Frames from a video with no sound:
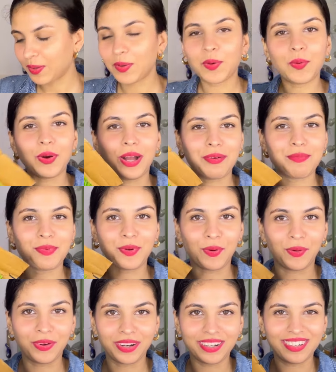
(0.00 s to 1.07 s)
Oh, I'm
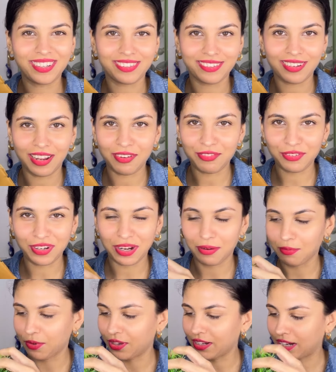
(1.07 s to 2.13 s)
wrong. It doesn't have gum
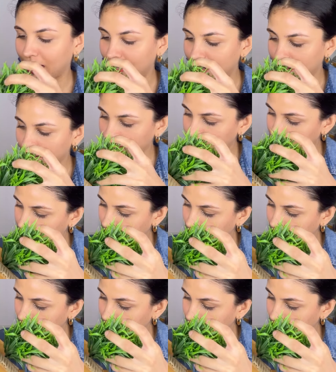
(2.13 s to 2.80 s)
or candies.